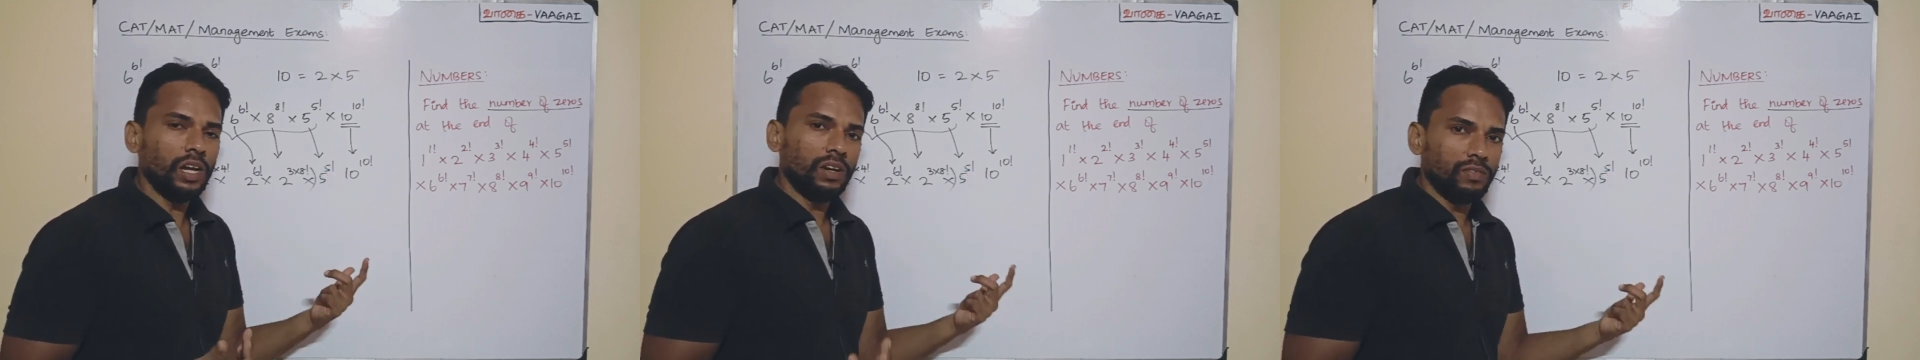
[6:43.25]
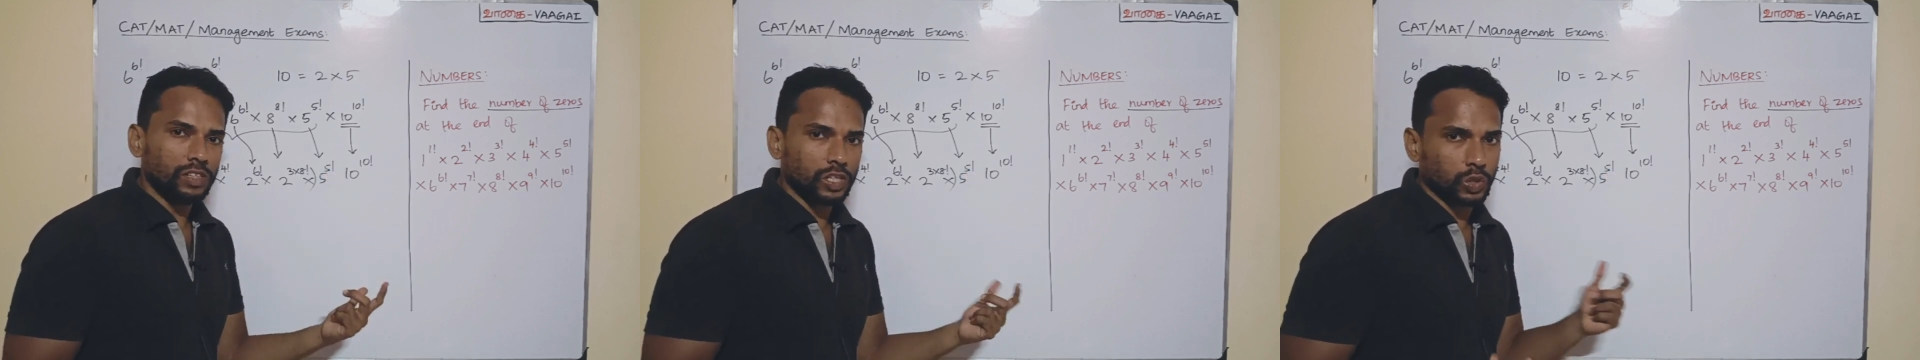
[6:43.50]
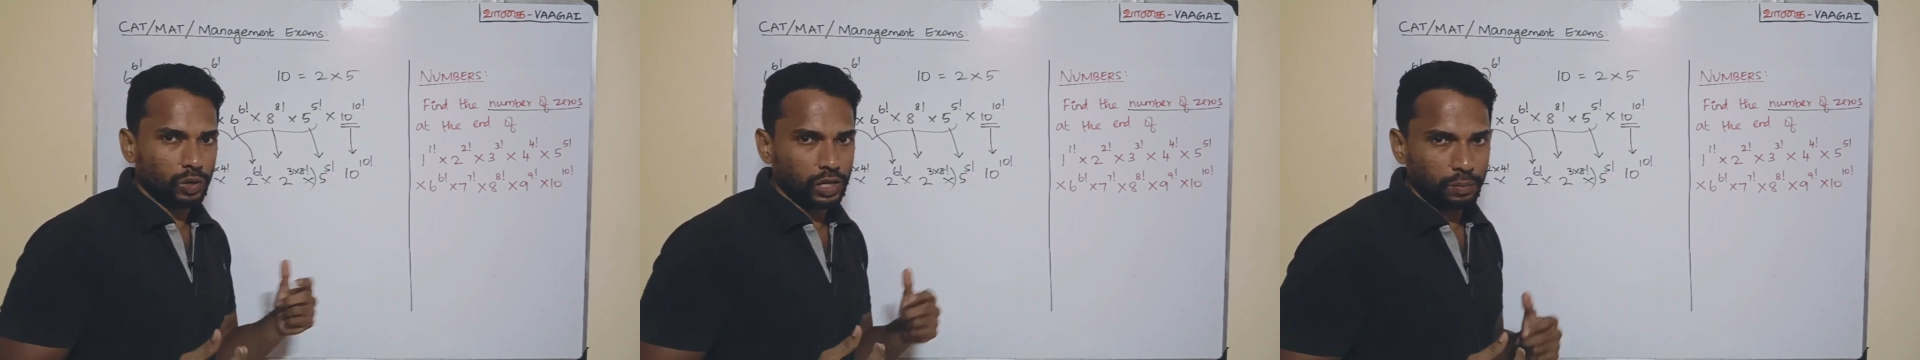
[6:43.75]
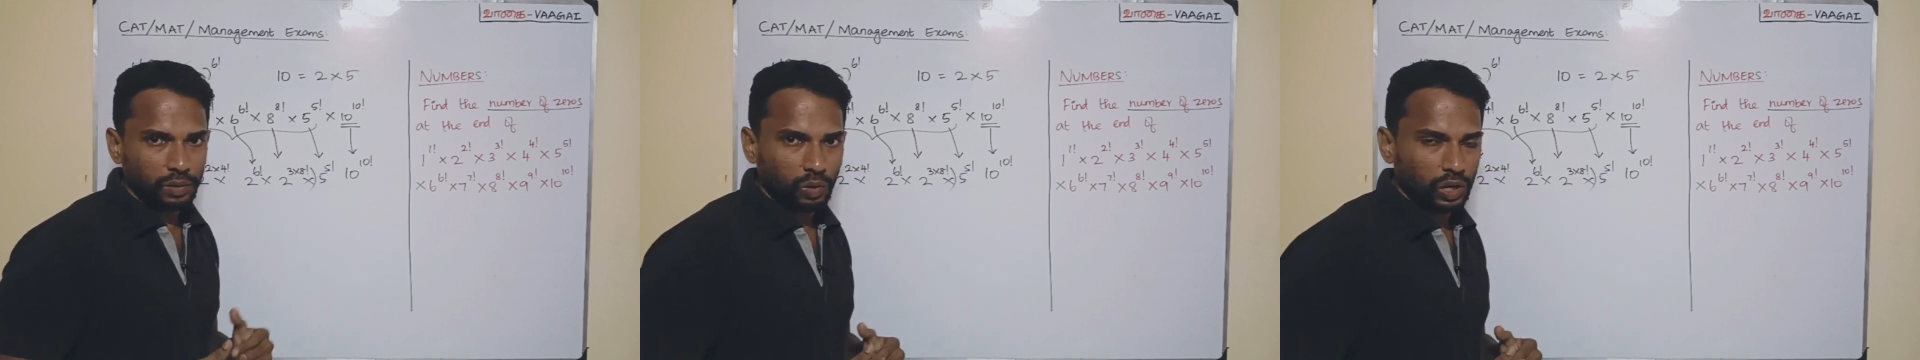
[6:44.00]
which is going to
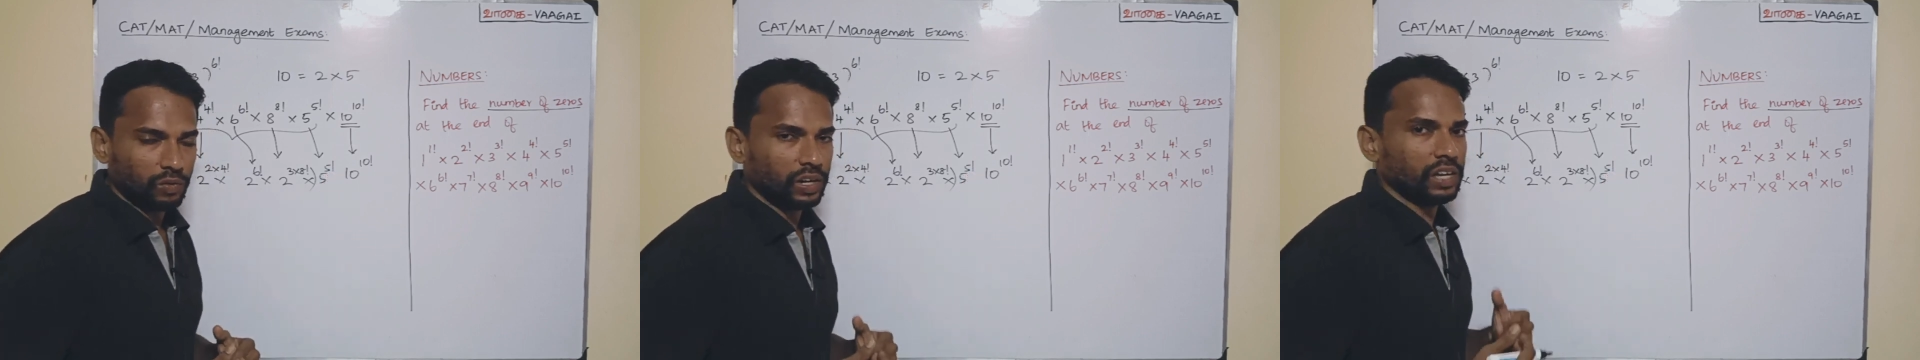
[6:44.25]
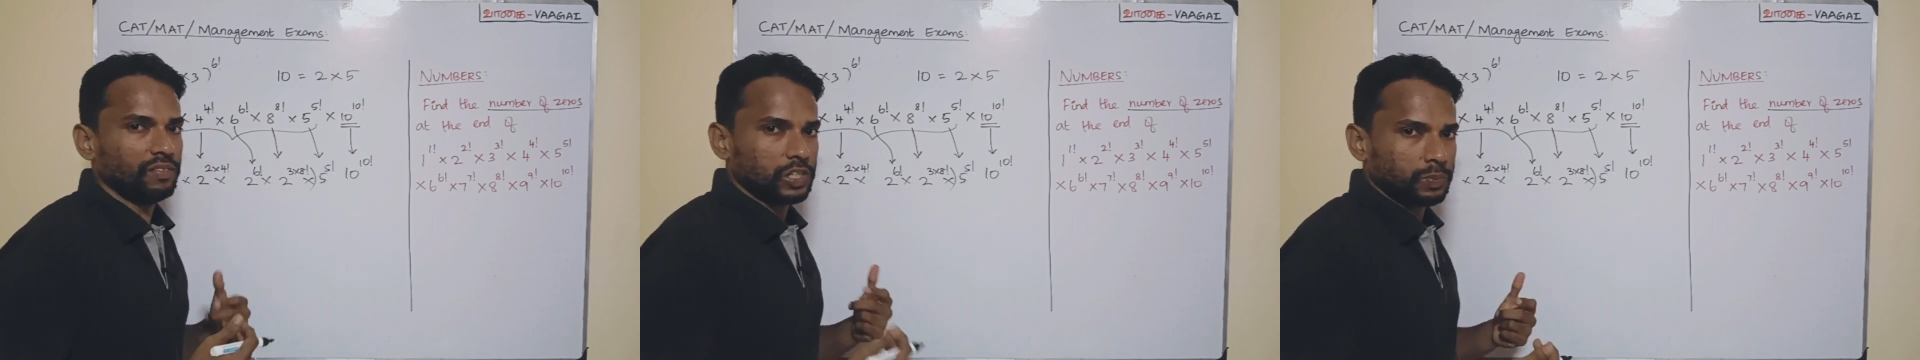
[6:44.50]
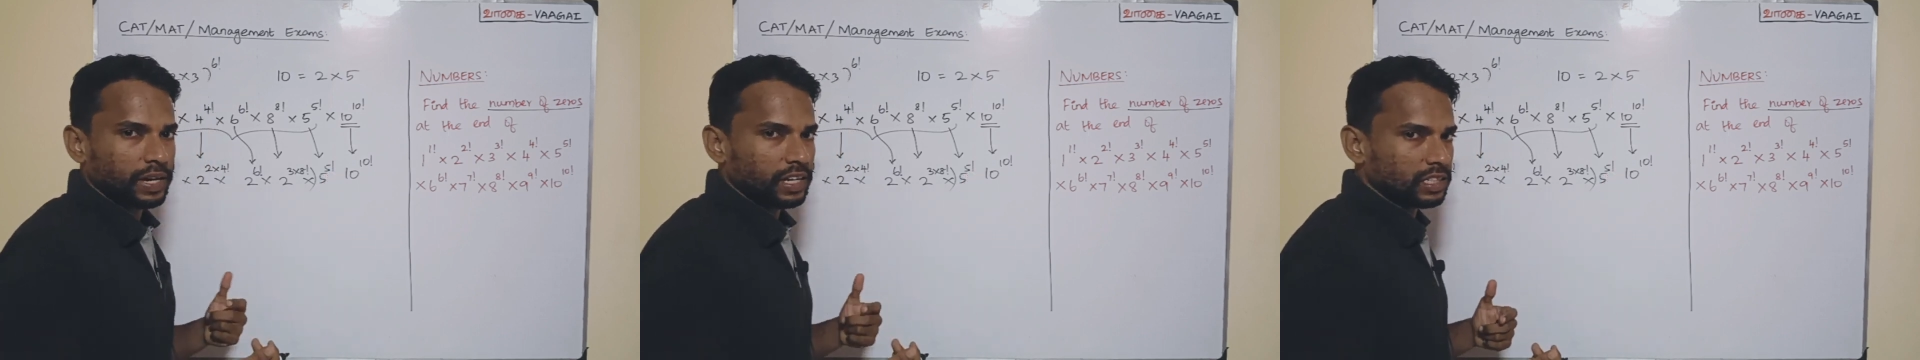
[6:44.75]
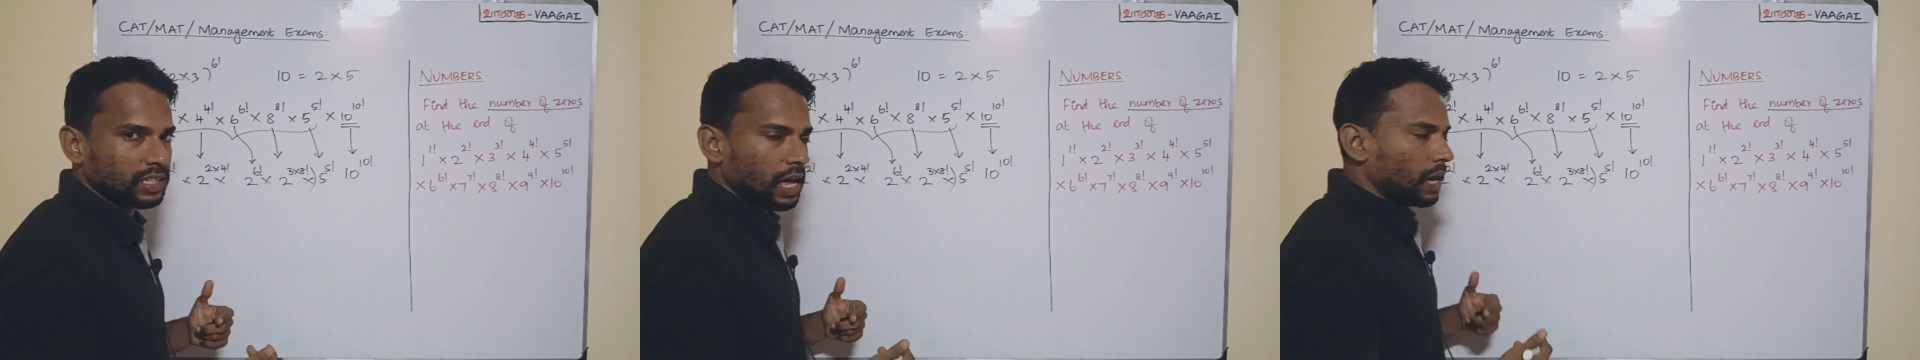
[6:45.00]
be 120, which
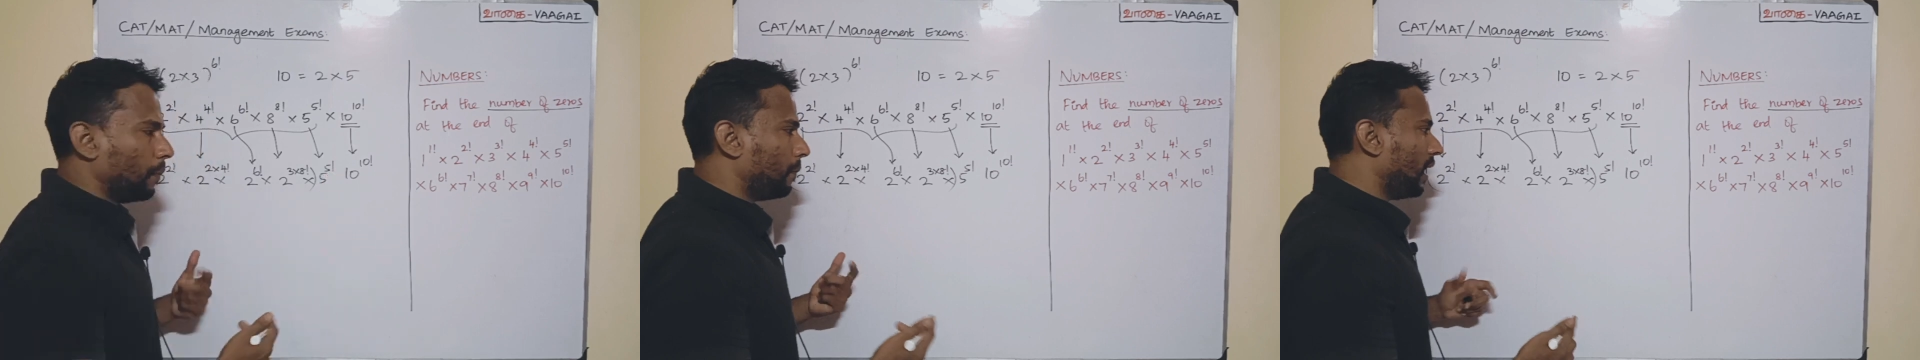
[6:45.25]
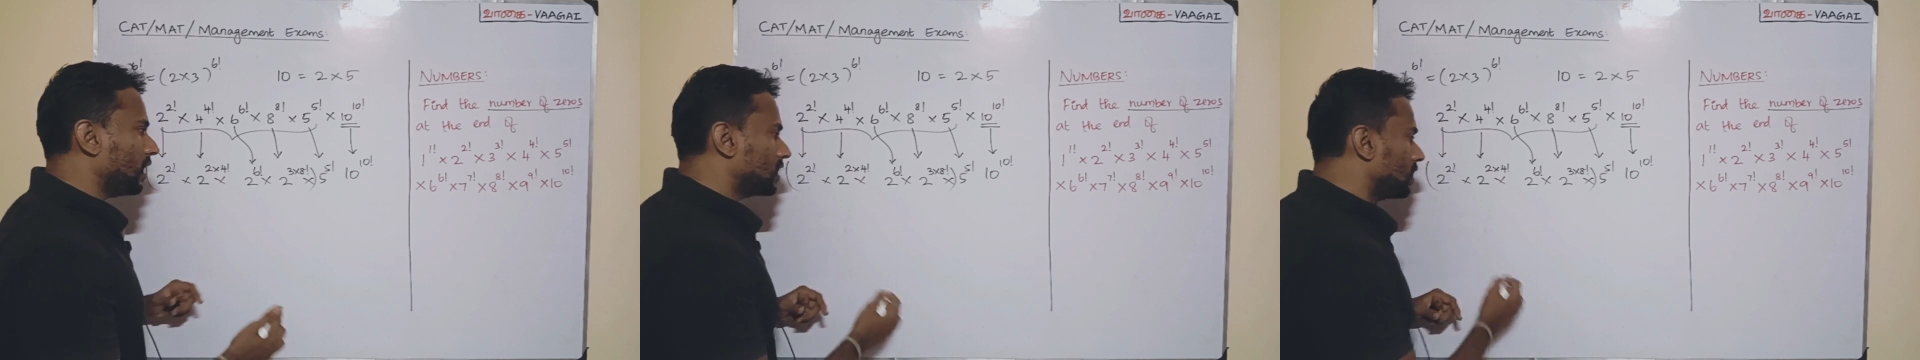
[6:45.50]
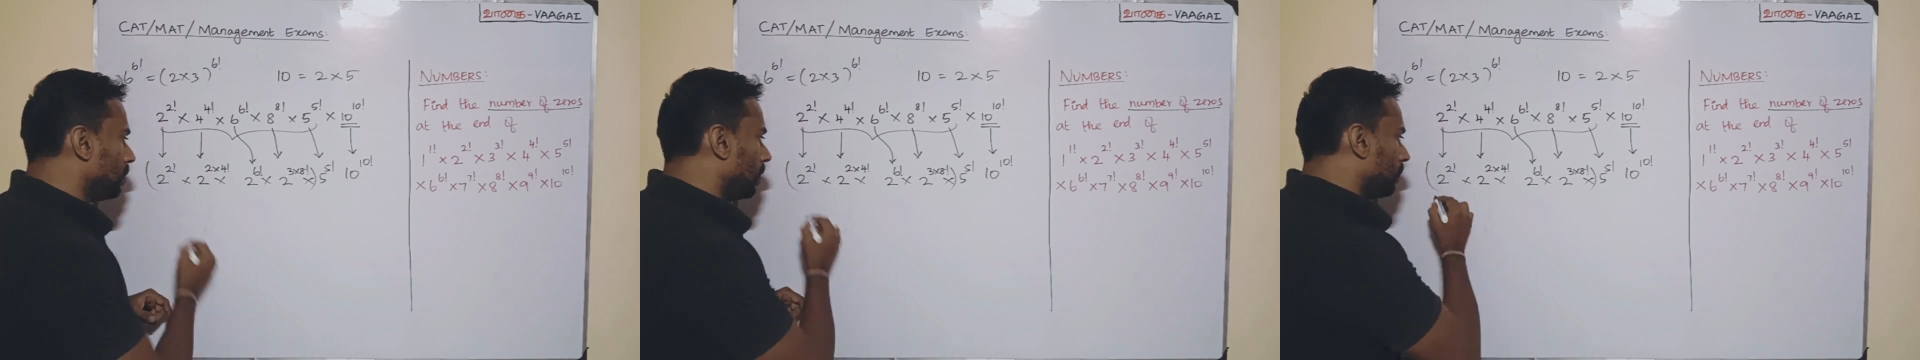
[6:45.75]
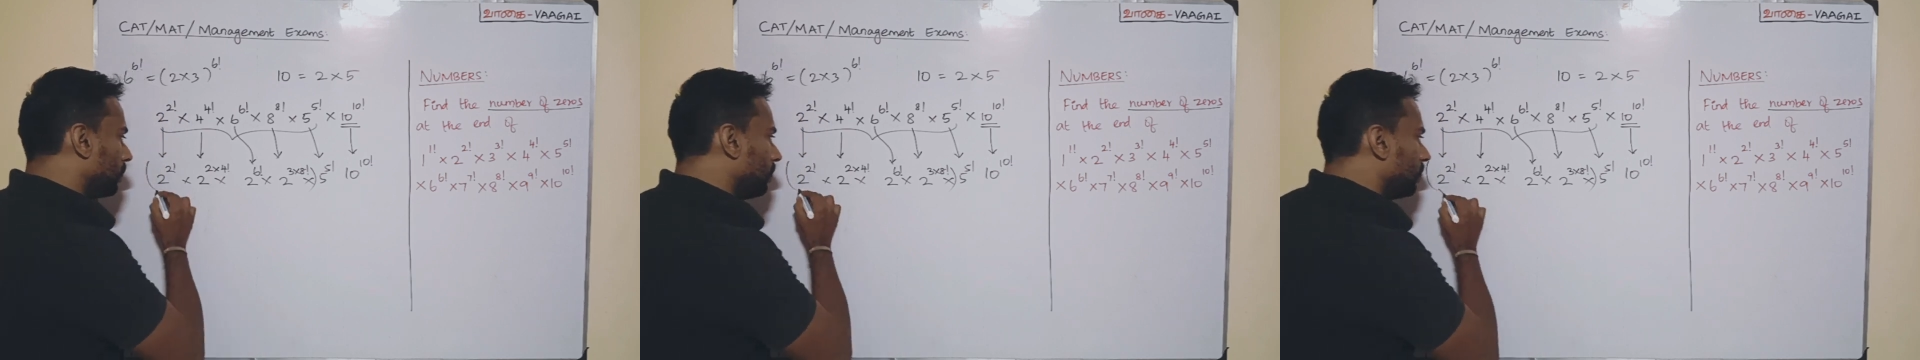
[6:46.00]
means
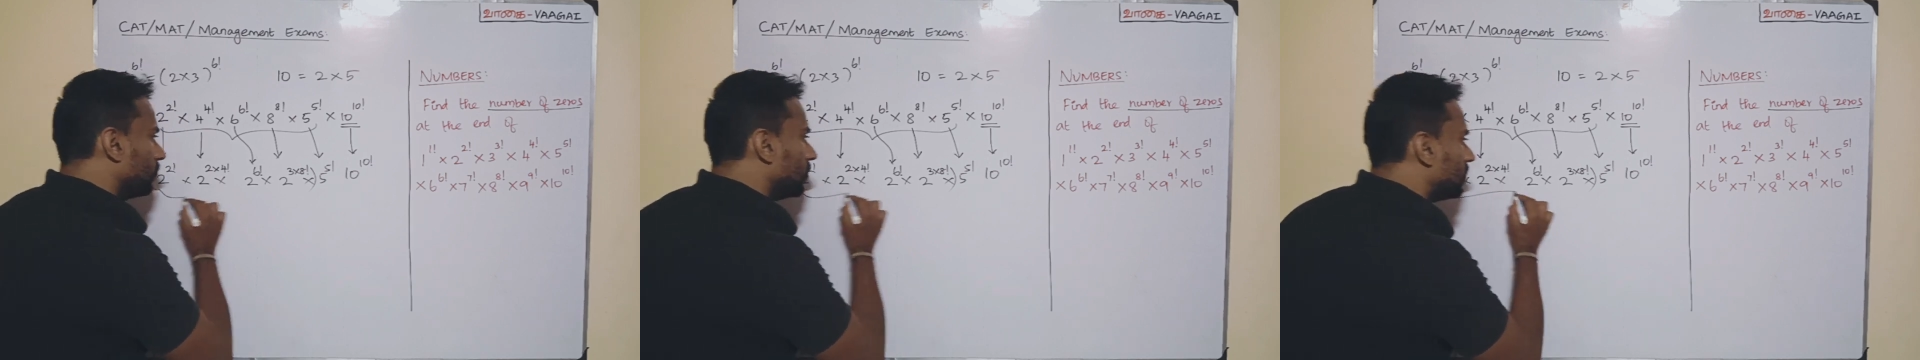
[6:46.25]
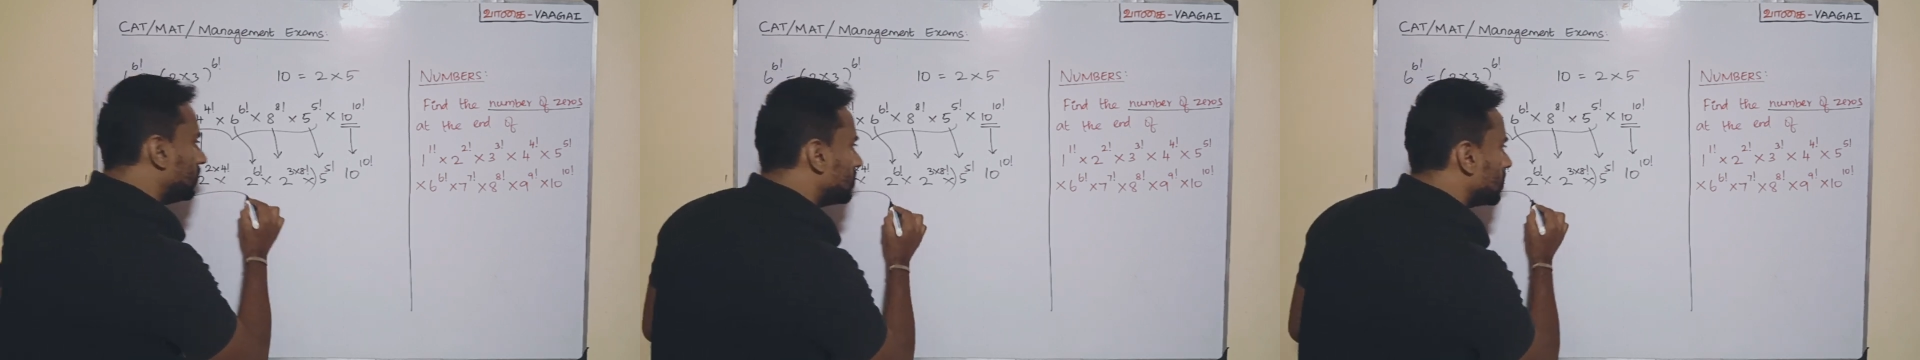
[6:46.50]
maximum with this